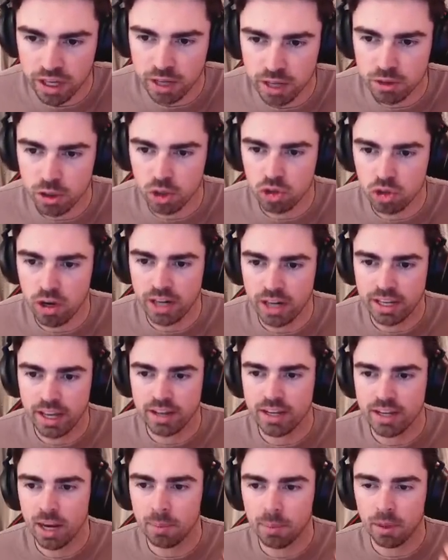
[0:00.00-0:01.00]
He's going to try and
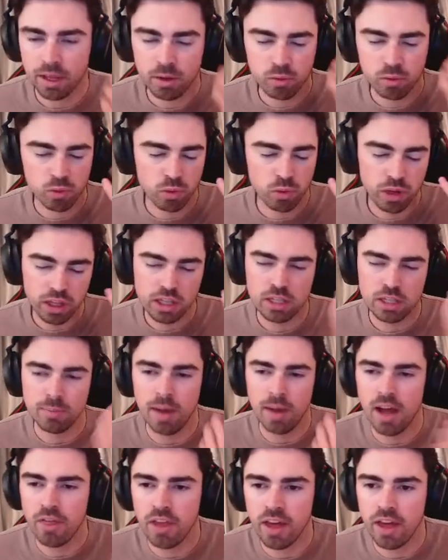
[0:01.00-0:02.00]
get double. He's really
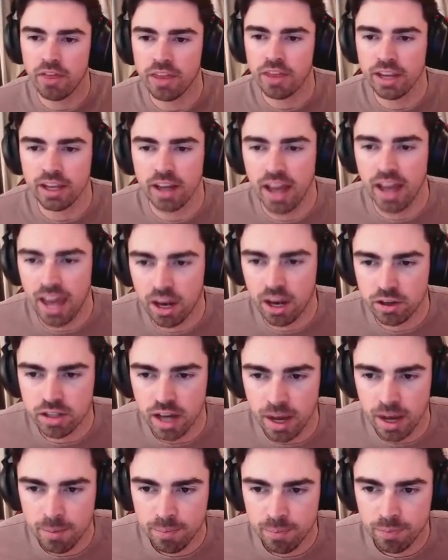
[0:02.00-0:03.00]
smart there, thinking ahead of
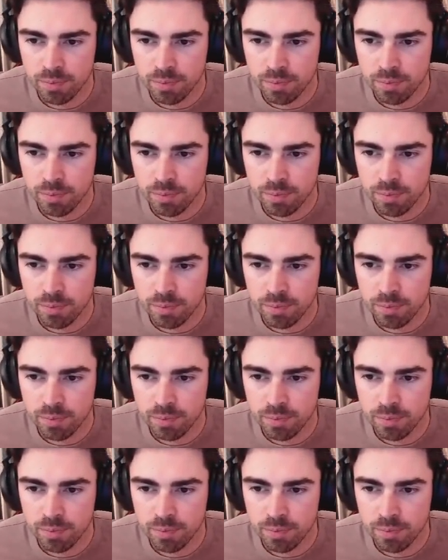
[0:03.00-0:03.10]
time.